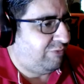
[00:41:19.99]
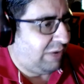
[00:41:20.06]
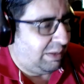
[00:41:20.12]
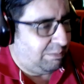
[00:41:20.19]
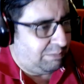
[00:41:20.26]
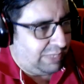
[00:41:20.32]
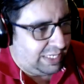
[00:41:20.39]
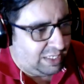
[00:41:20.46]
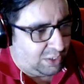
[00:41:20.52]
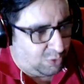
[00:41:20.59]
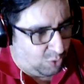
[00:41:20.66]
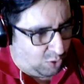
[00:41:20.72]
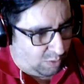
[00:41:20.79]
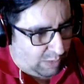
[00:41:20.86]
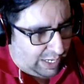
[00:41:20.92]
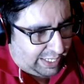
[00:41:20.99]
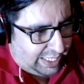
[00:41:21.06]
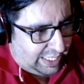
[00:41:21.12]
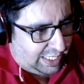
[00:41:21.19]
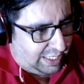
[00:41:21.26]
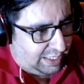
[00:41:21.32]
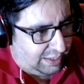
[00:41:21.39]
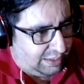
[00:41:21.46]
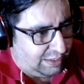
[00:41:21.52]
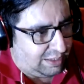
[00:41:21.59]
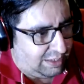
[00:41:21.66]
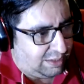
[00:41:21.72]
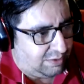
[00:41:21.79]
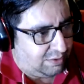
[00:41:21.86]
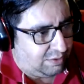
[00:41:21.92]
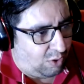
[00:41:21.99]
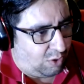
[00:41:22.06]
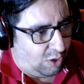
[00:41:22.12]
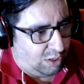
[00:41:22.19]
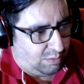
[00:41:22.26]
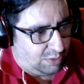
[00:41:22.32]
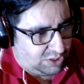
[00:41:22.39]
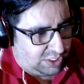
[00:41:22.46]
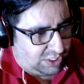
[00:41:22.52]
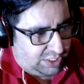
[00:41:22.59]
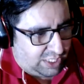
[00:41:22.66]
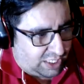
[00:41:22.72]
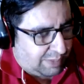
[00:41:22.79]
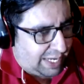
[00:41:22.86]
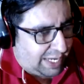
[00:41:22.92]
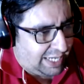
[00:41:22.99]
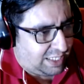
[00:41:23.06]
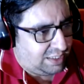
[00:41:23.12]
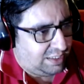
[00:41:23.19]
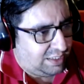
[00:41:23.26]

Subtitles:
From being a nobody almost a year back